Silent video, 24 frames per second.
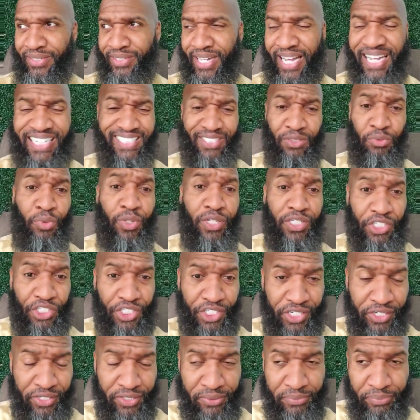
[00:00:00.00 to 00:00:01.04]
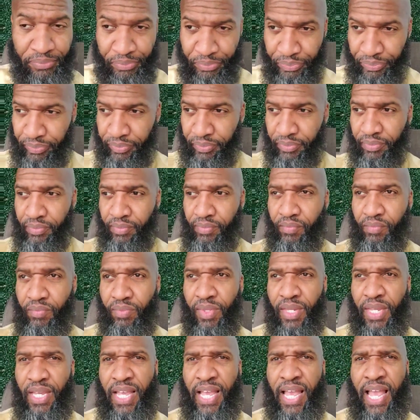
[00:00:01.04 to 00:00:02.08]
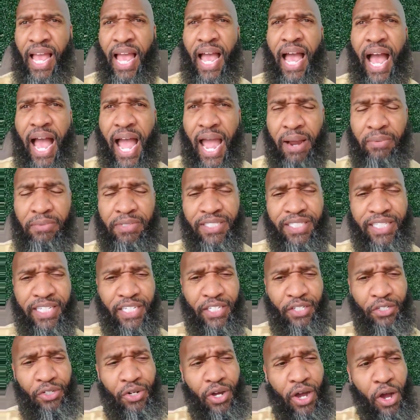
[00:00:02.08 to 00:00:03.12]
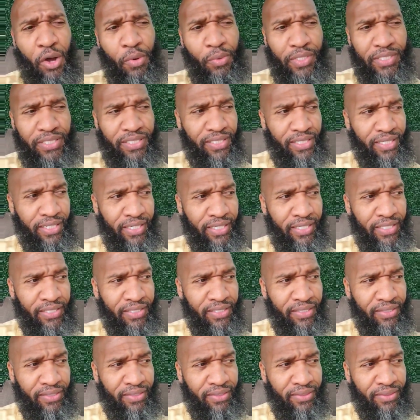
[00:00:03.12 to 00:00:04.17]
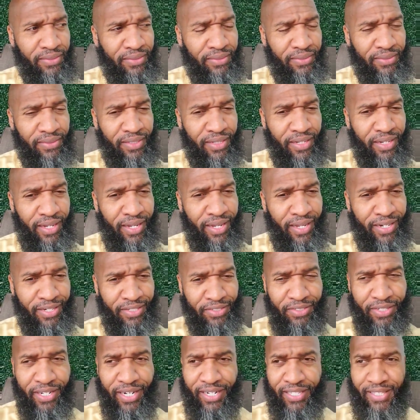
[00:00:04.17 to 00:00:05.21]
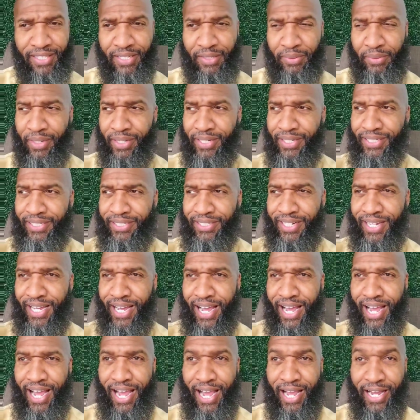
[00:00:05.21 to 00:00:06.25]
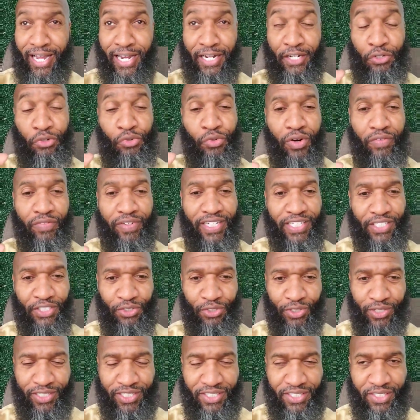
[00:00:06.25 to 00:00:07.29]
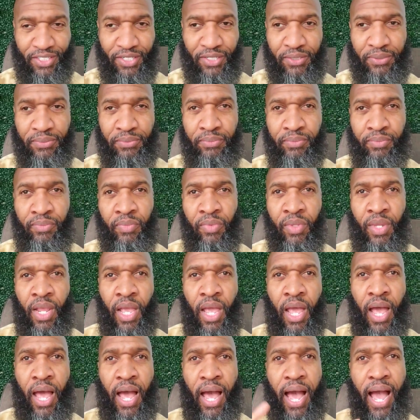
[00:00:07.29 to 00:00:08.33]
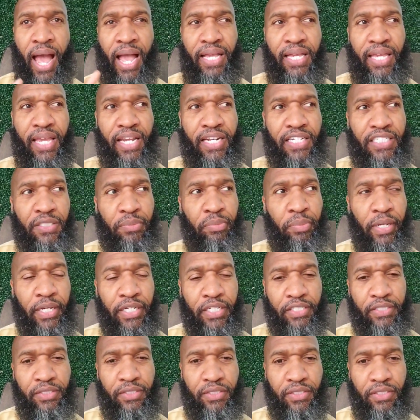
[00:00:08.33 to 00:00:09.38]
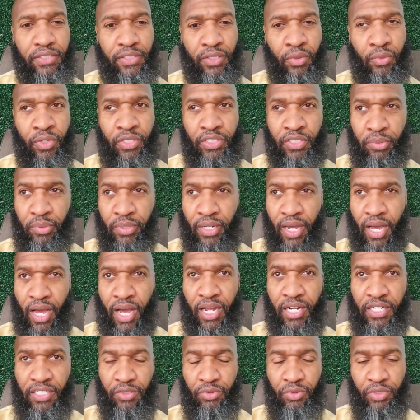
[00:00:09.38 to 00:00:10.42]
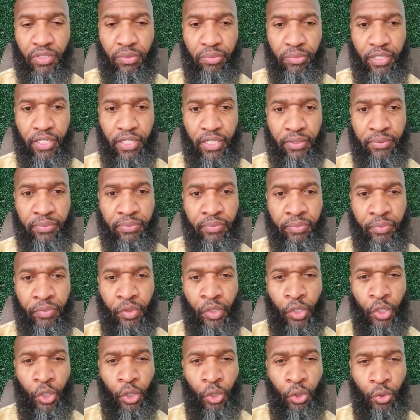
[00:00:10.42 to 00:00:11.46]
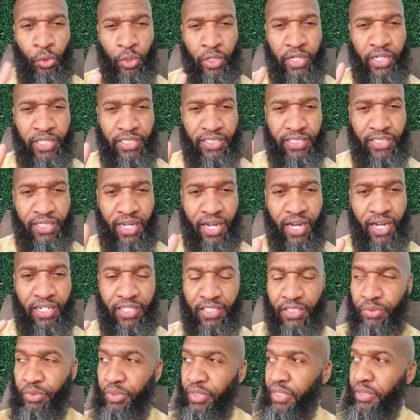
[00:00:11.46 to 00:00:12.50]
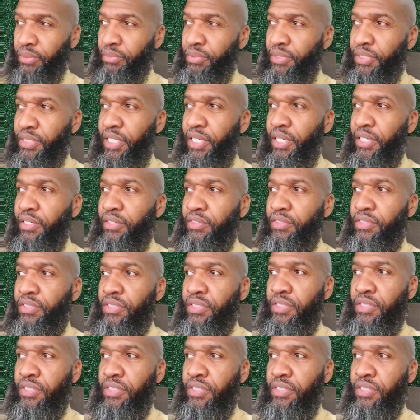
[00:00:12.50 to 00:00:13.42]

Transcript: I just want to share them. I was thinking, I always say, and you got to think about it. I got a new revelation on this, though. I can't expect someone to be honest with me who isn't honest with themselves.